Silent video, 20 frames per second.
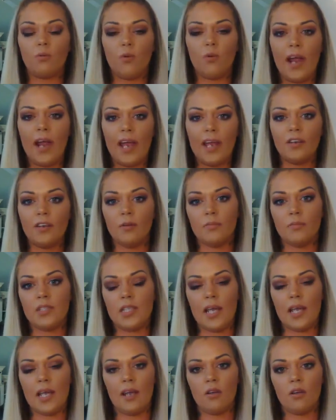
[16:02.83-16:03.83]
random
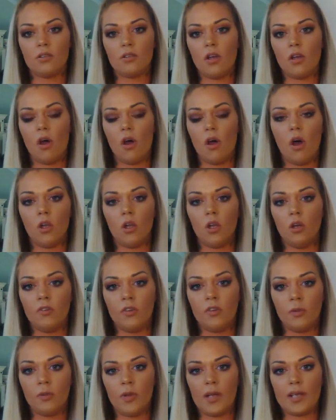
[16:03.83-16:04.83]
sales all
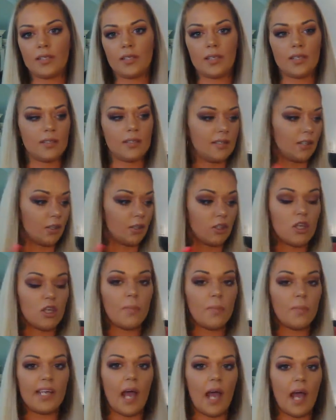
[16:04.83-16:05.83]
over the place because there's
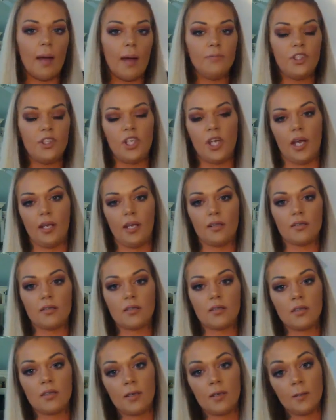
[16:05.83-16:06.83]
so many
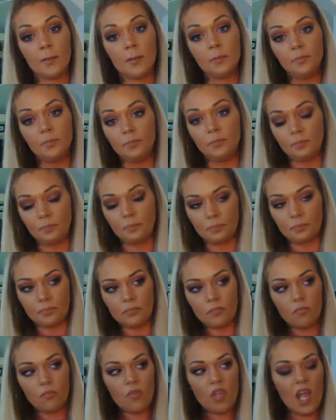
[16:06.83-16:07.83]
options. Yeah.
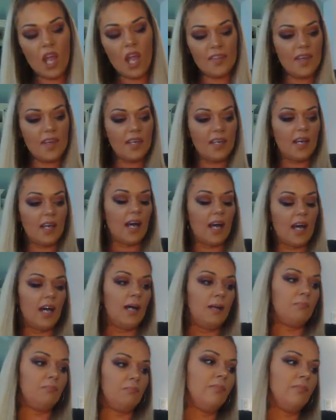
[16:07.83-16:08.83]
I think
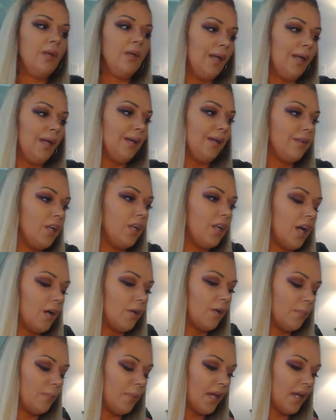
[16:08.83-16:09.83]
um, you
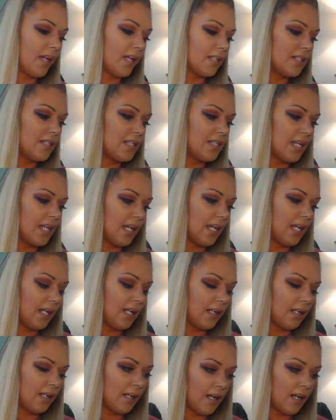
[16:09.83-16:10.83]
know, the biggest
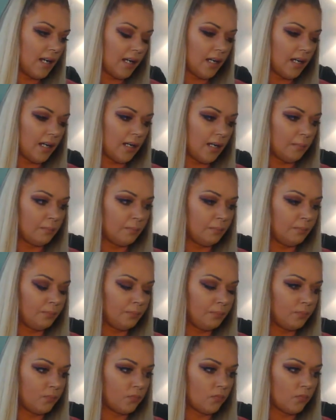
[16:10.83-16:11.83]
thing, um,
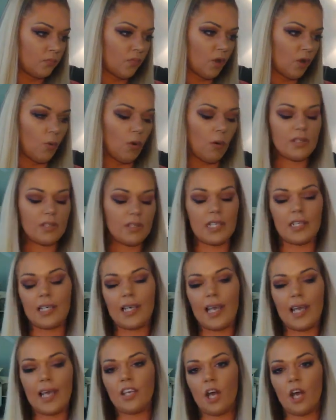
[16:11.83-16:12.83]
what was it?
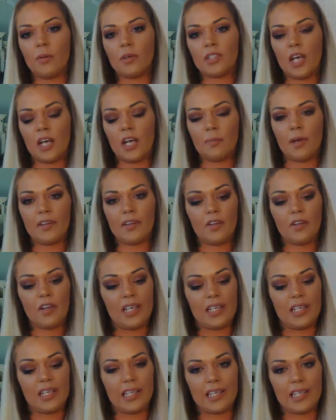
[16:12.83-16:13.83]
The y'all were talking about the other
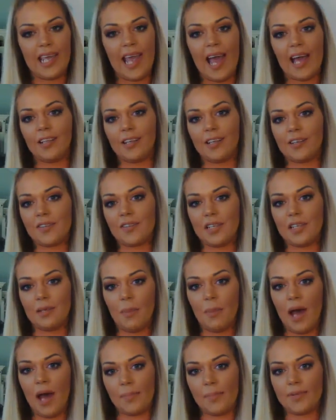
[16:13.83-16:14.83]
day, the galaxy
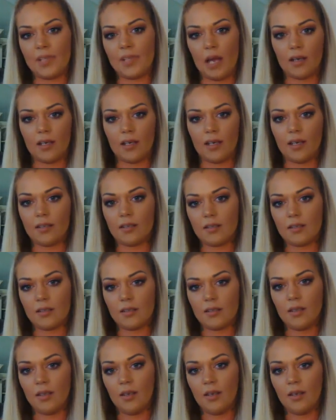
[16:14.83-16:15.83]
pop sockets.